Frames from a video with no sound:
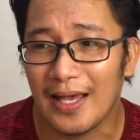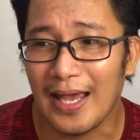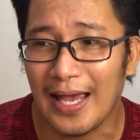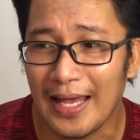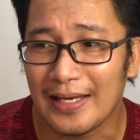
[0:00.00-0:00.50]

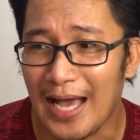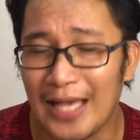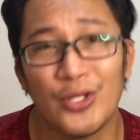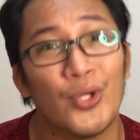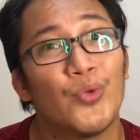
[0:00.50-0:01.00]
and
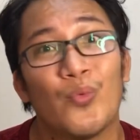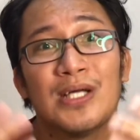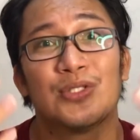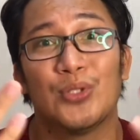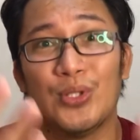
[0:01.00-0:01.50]
I don't
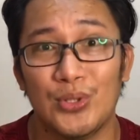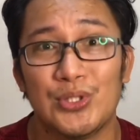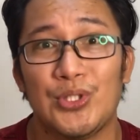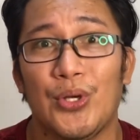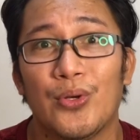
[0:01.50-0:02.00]
want to lose